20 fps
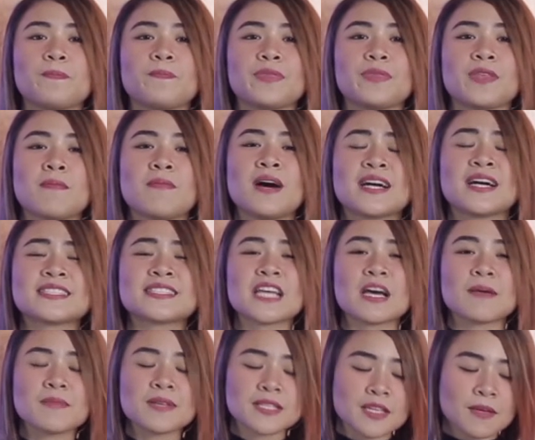'Di ba?
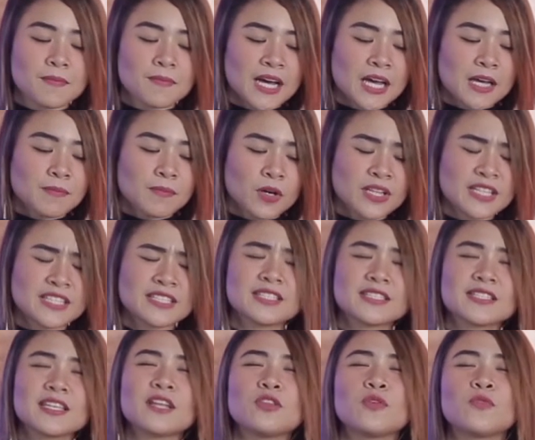Sabi sa Bible,
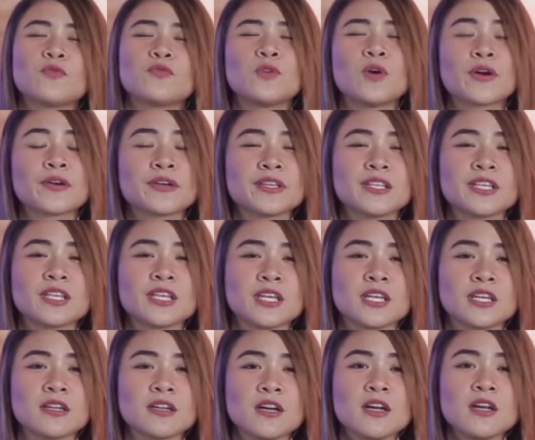instead of
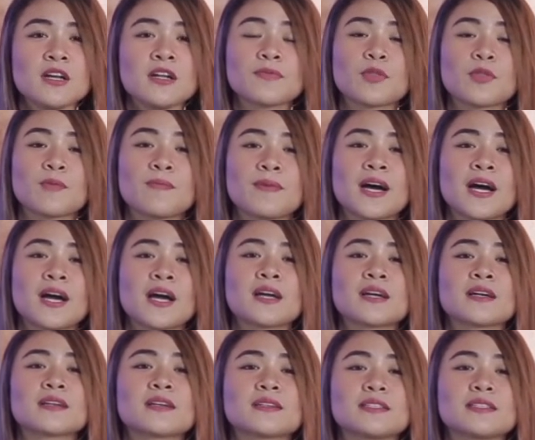worrying, 'di ba?